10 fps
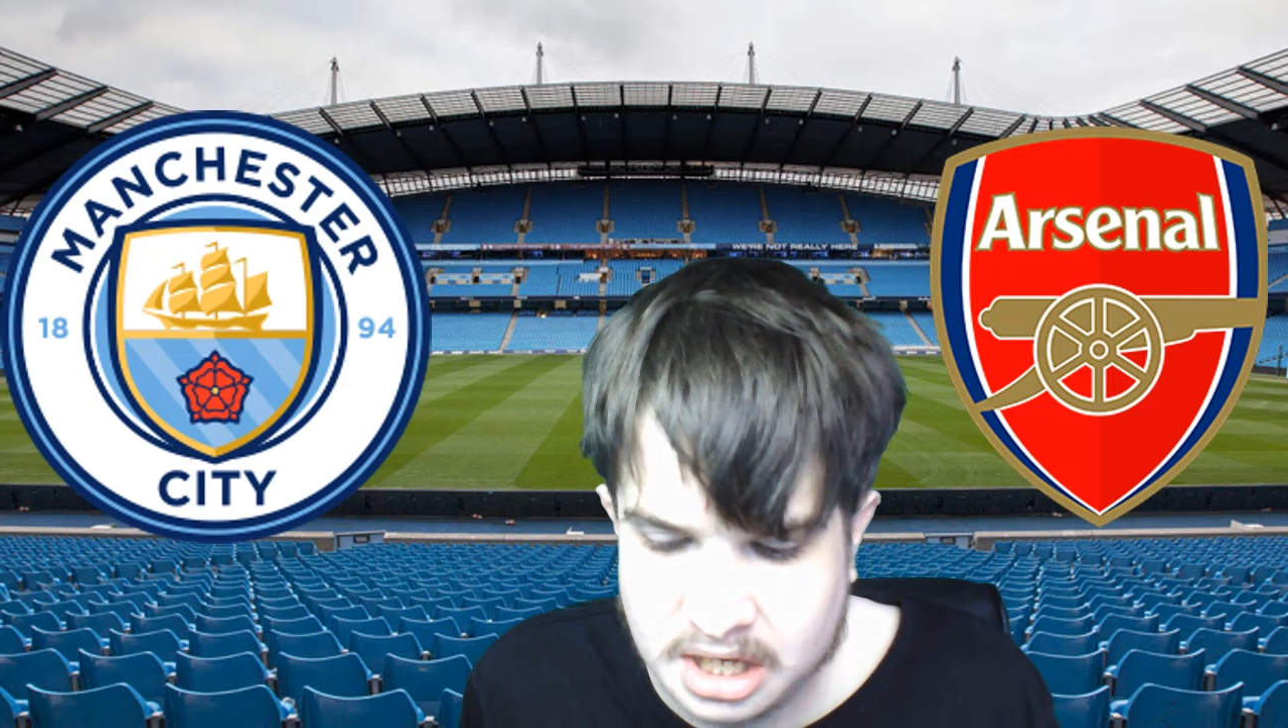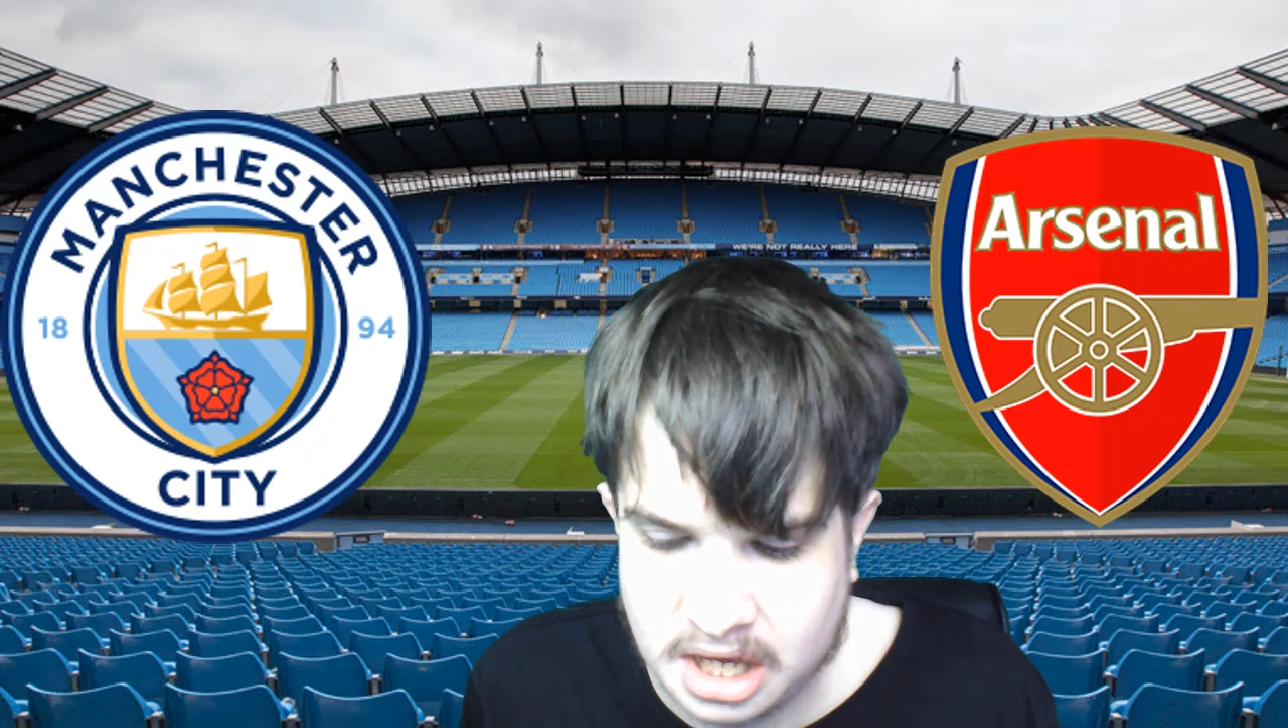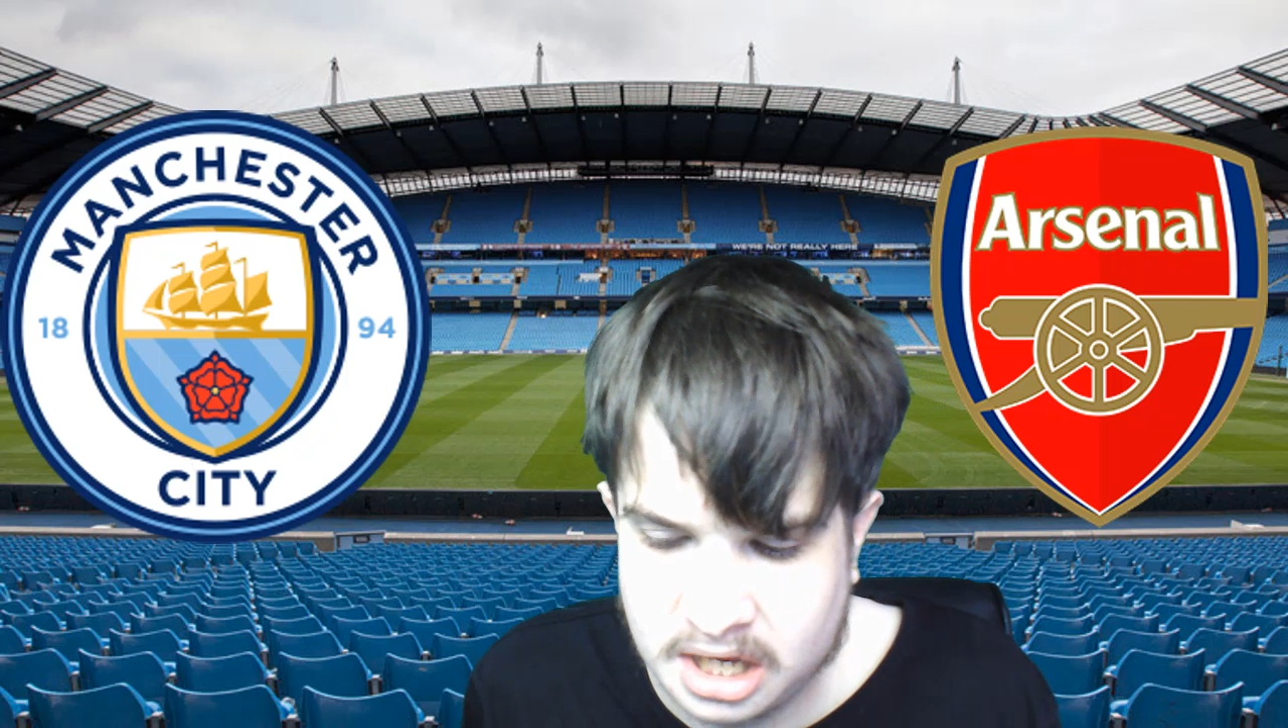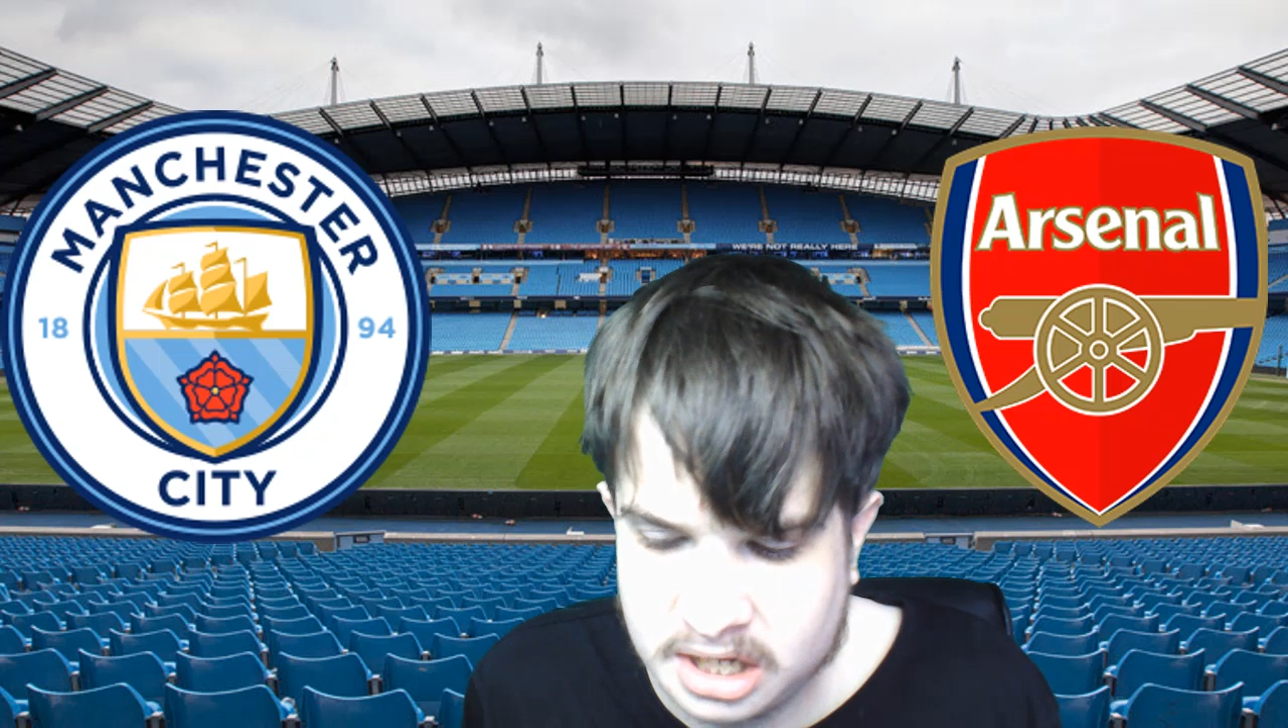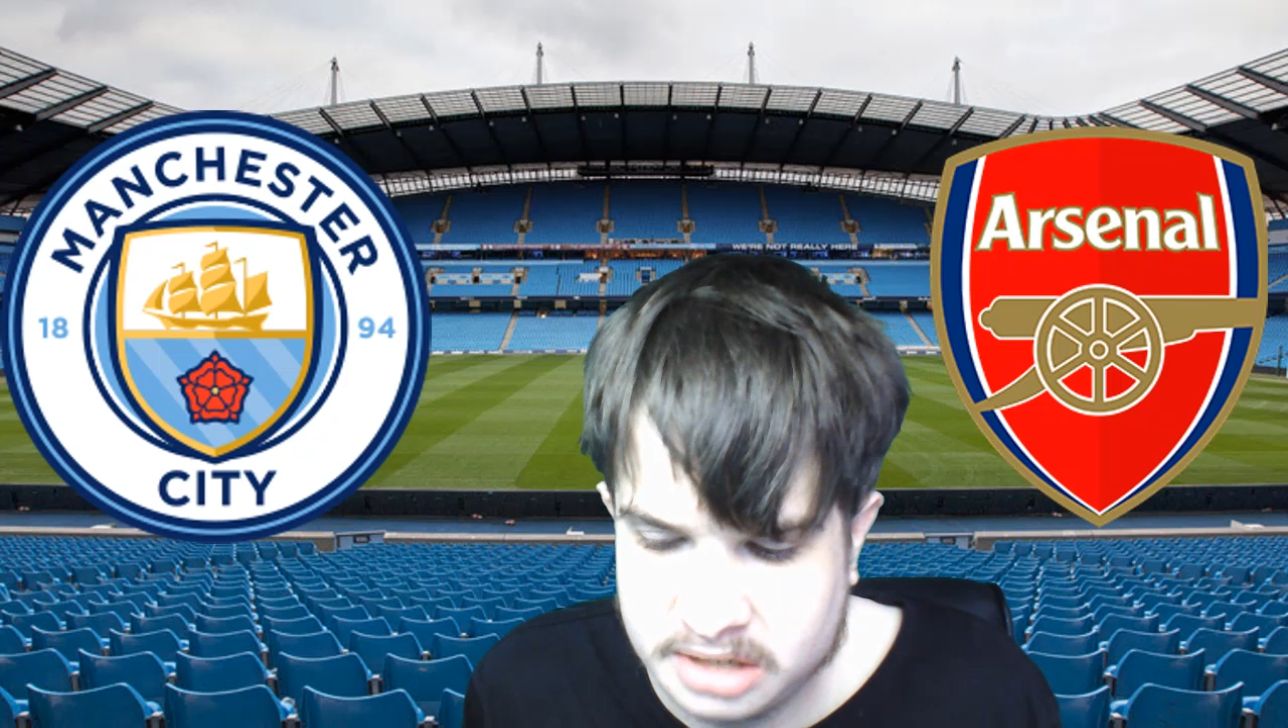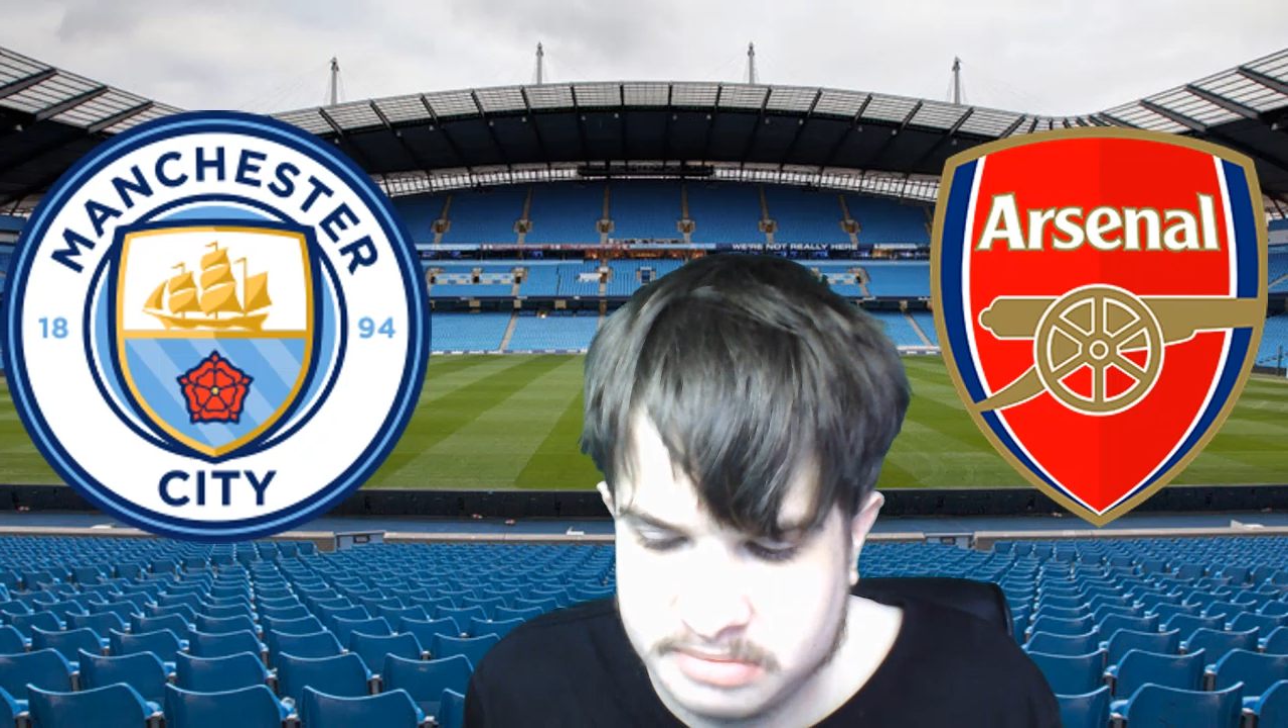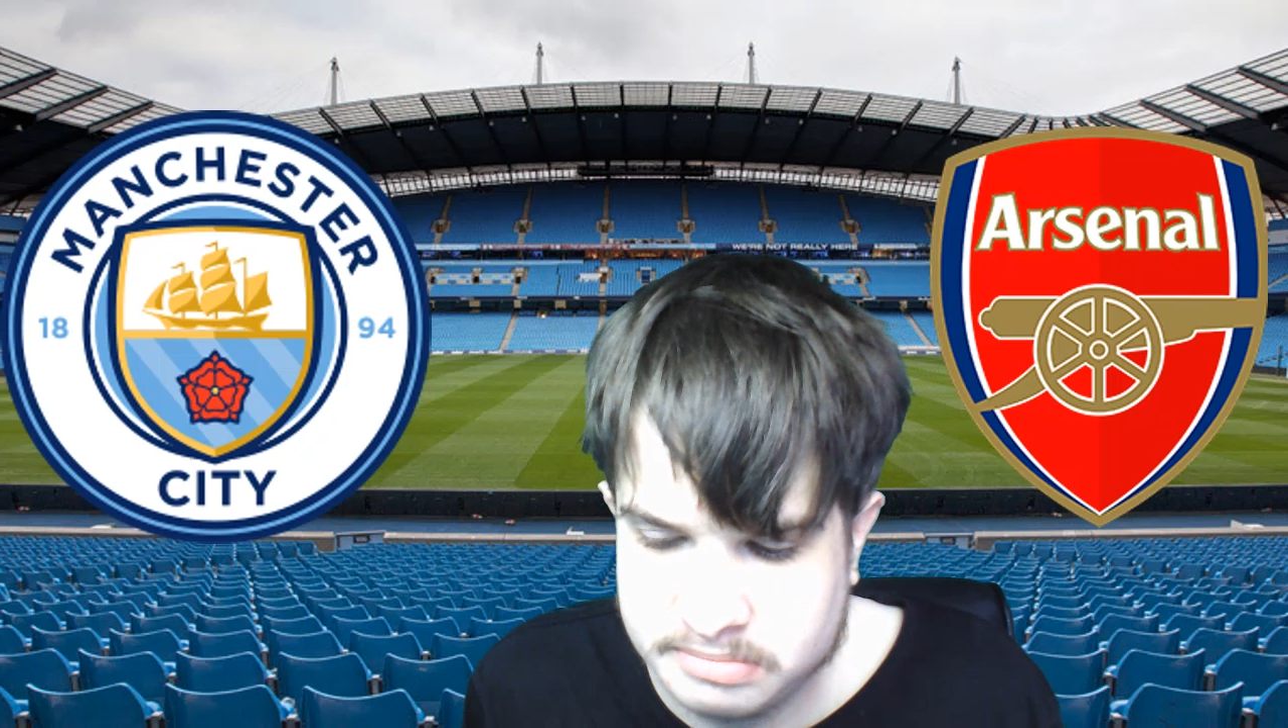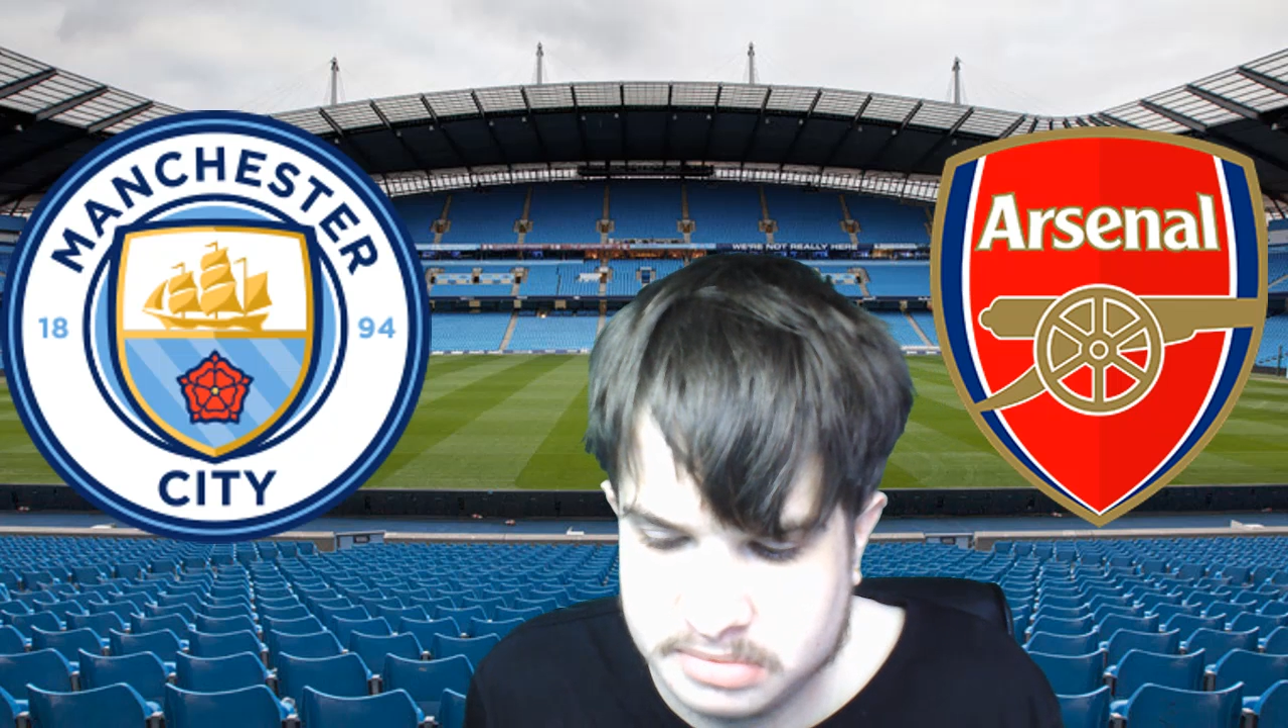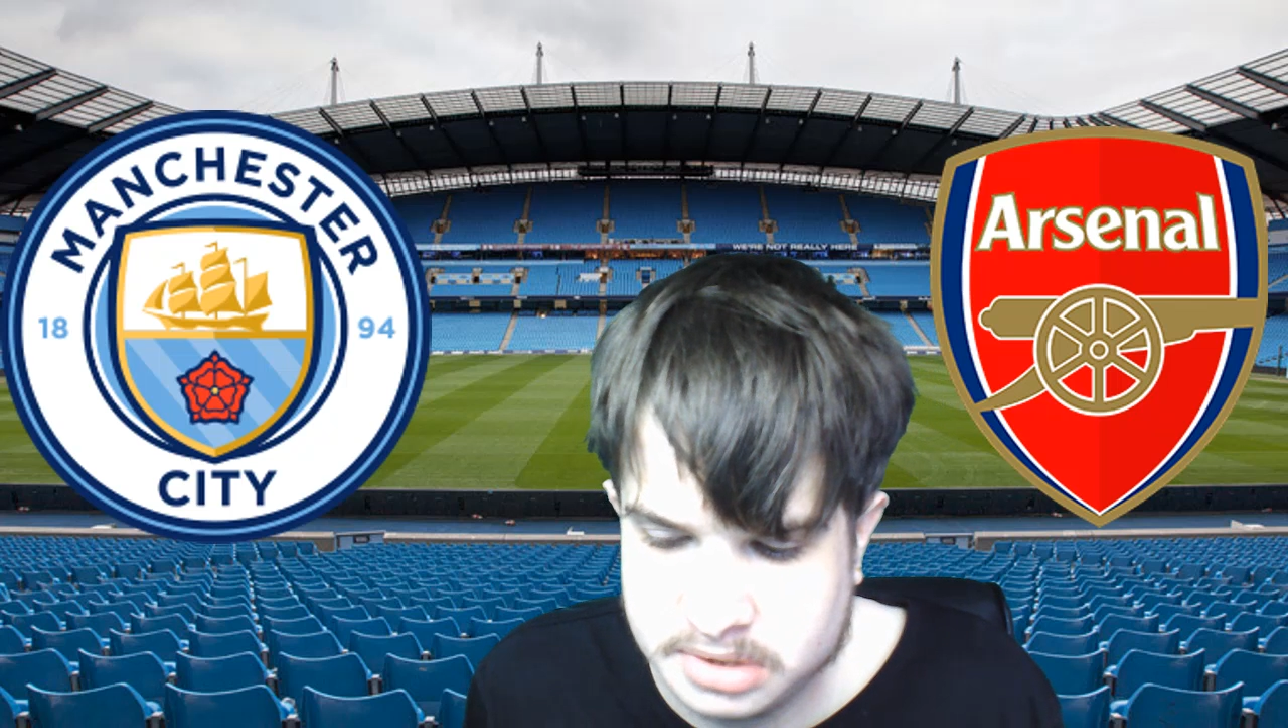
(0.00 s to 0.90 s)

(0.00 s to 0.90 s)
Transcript: Um,